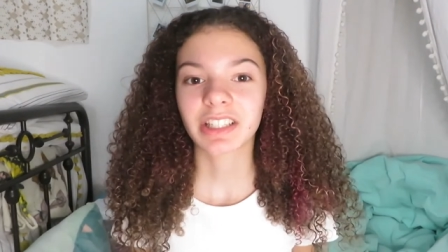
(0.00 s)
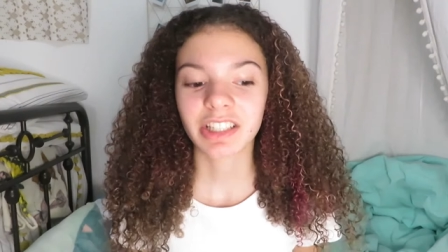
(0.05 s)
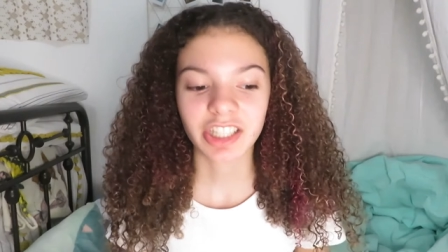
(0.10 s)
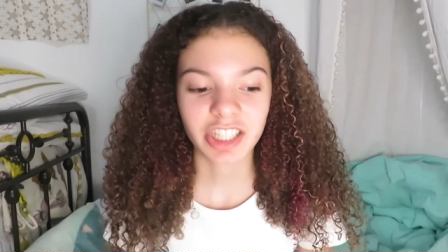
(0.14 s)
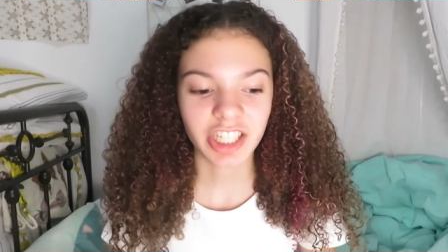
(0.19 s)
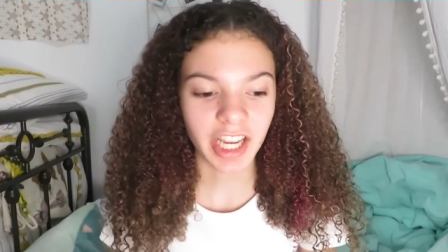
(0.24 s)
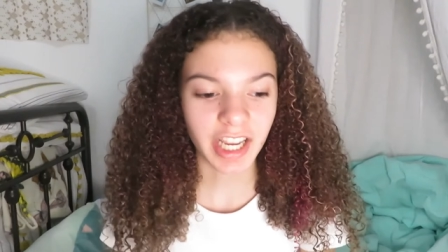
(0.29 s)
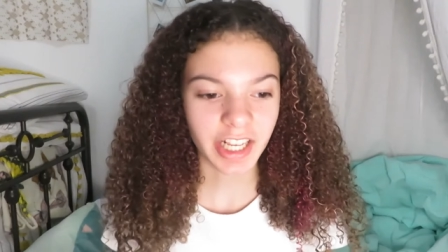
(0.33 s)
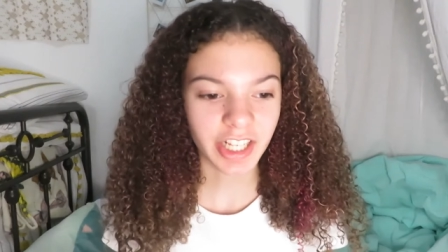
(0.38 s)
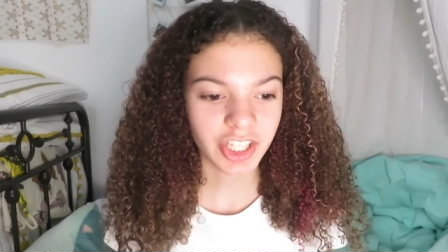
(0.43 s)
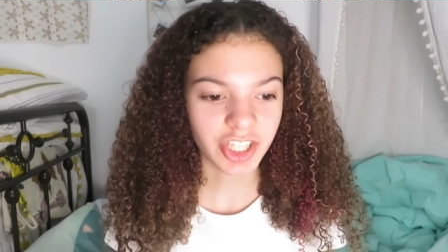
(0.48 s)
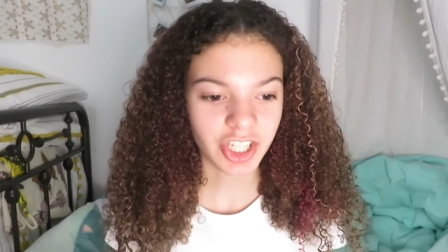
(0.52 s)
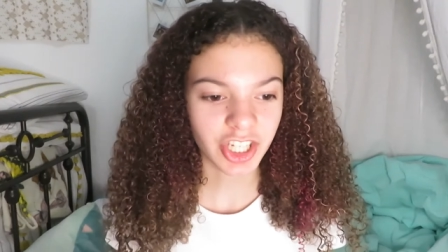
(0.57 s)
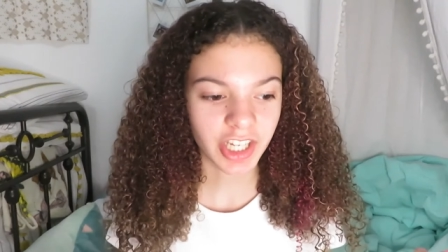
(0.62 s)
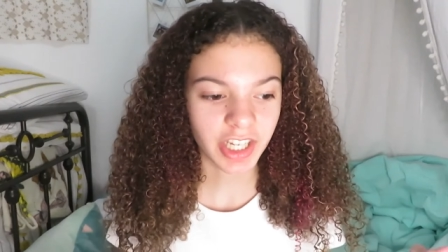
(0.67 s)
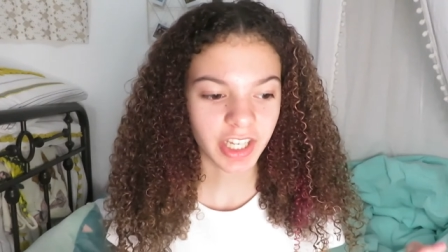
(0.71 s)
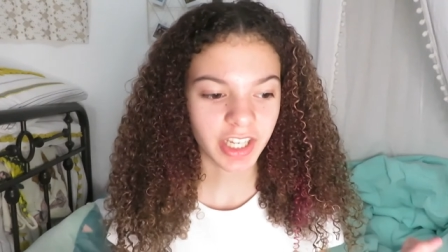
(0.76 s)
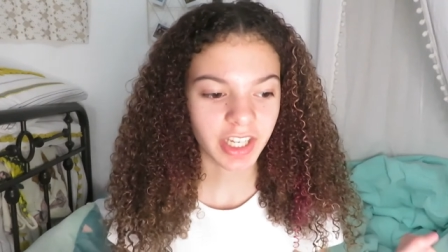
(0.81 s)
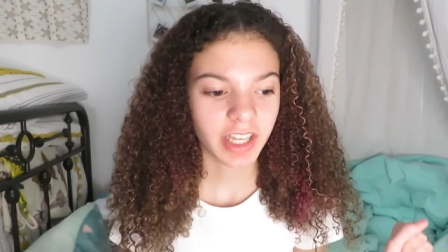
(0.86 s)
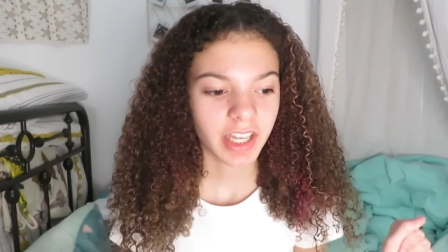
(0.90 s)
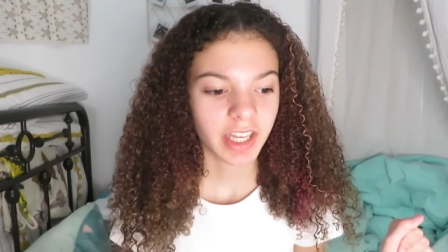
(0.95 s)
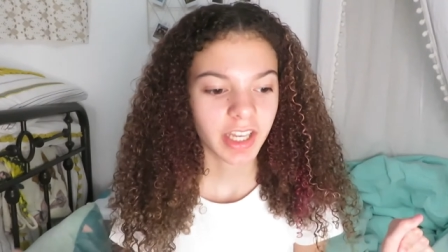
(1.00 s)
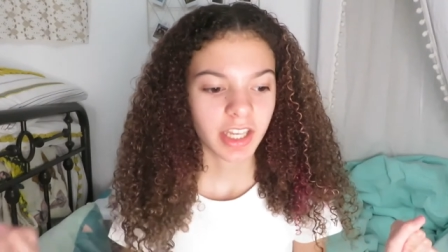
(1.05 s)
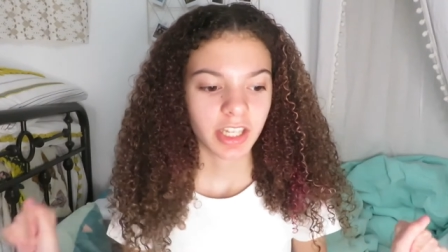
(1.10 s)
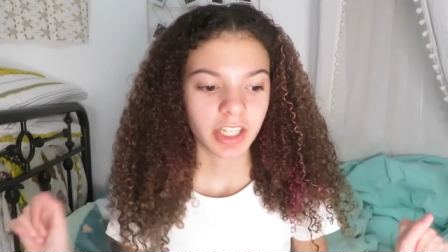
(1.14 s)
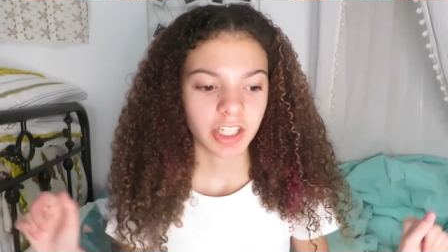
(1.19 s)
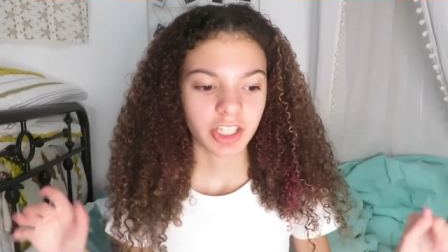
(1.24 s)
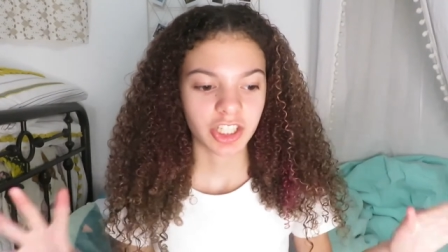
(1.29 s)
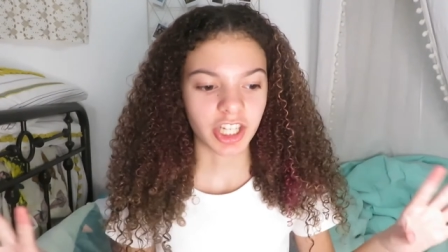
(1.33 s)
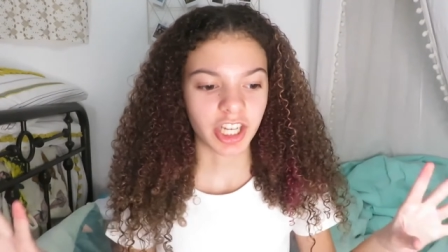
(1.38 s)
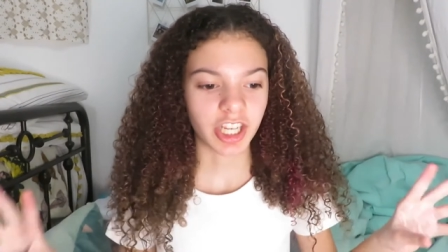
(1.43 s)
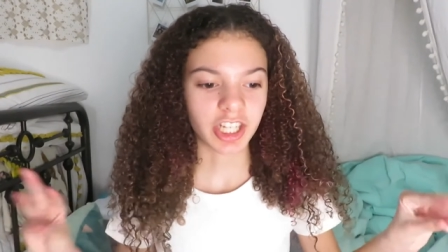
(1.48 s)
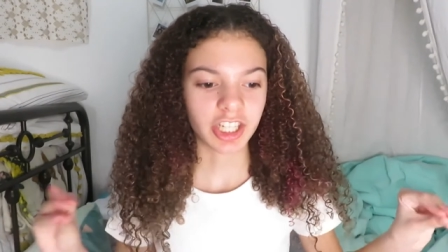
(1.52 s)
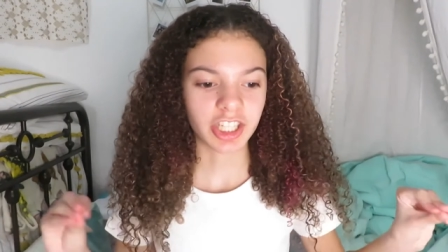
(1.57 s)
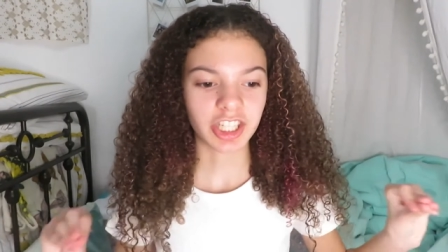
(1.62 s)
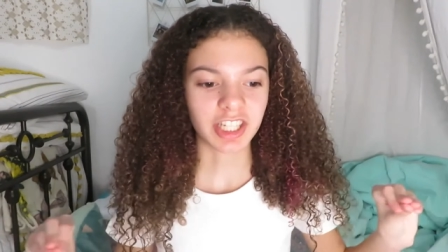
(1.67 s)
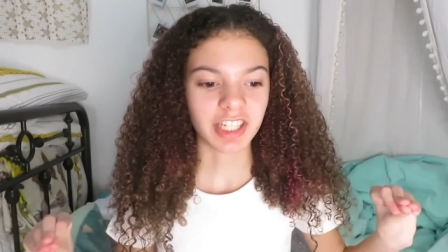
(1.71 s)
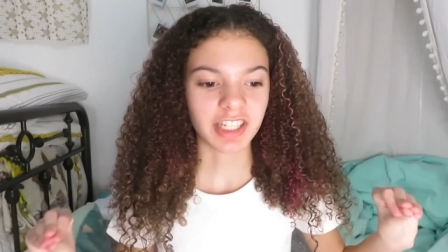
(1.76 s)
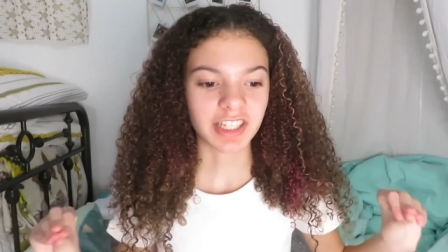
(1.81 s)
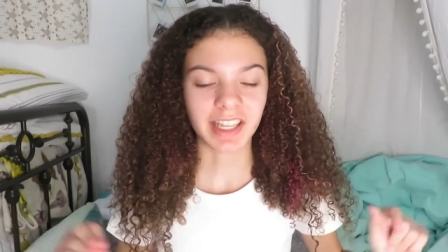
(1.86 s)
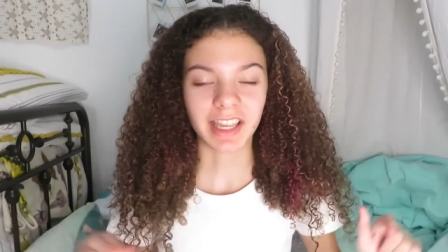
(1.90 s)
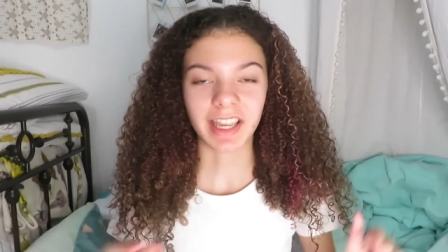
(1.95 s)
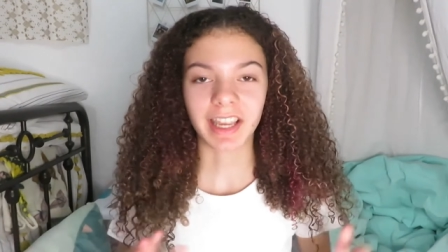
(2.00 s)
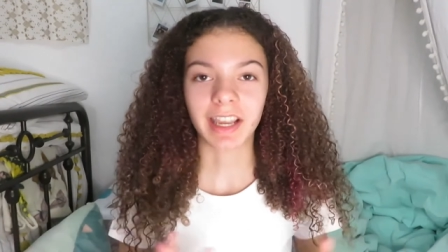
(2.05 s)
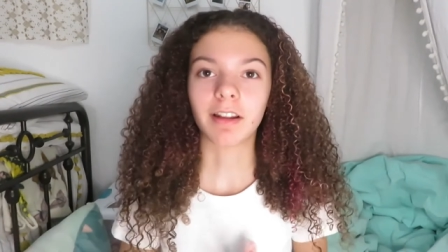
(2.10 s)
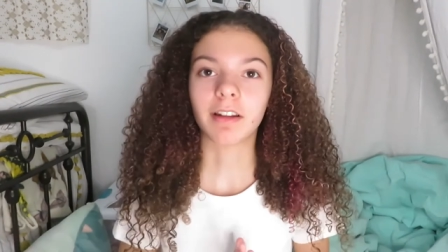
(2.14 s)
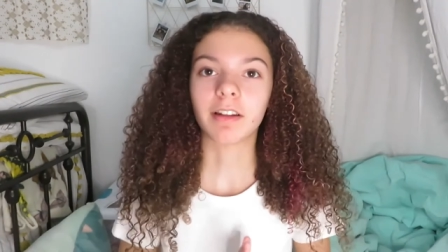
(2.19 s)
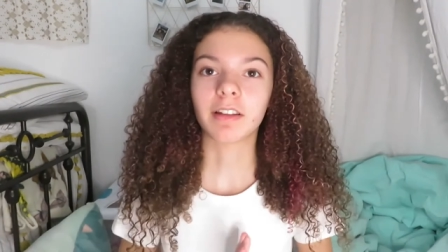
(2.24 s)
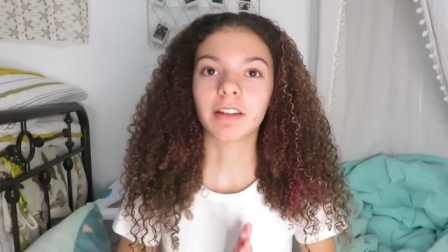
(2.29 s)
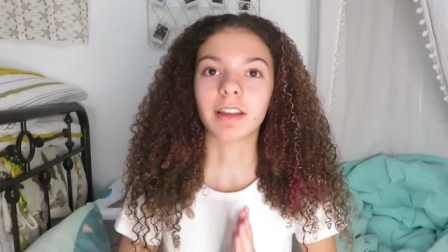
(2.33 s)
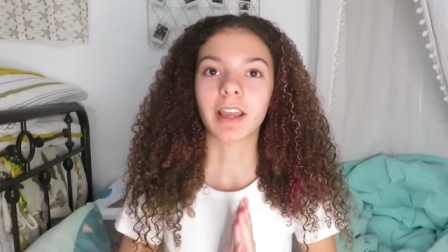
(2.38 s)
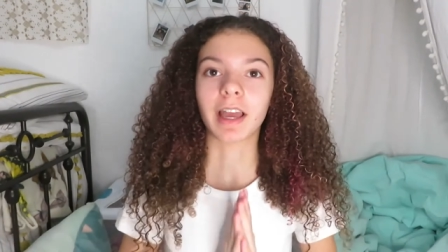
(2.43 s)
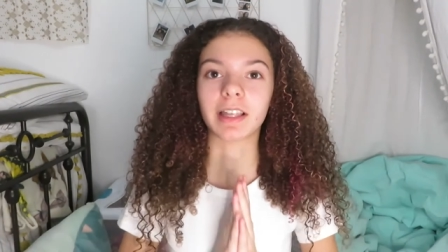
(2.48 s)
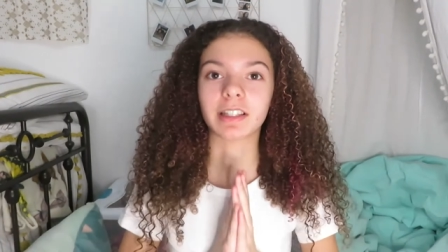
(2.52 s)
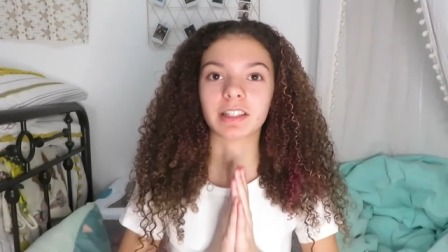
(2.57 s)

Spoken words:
changes, and yeah,